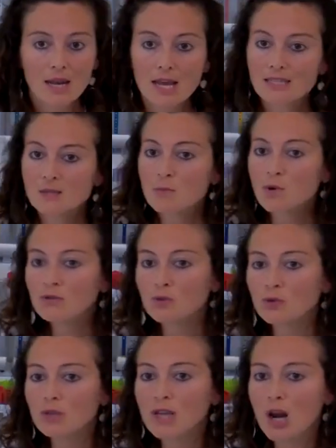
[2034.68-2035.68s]
Let's
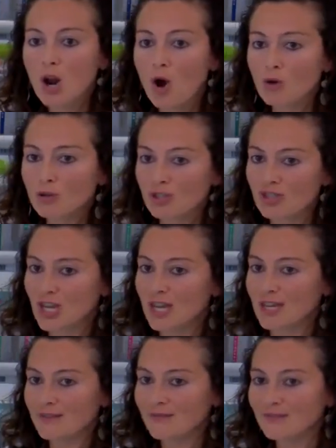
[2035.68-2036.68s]
move to the Logos
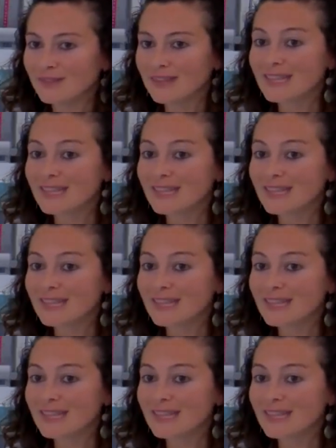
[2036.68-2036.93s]
J,